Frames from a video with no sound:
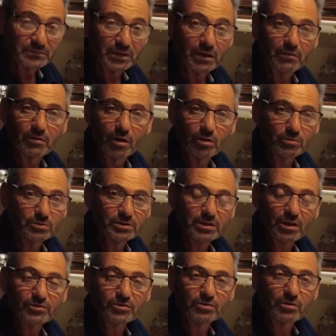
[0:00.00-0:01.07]
will
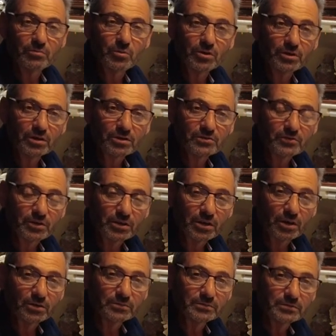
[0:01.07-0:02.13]
catch you on my next
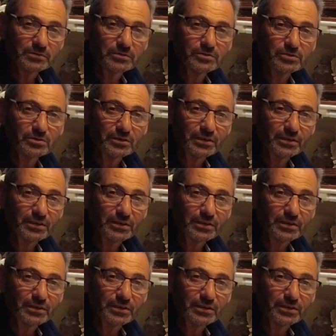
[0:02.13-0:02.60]
video. Till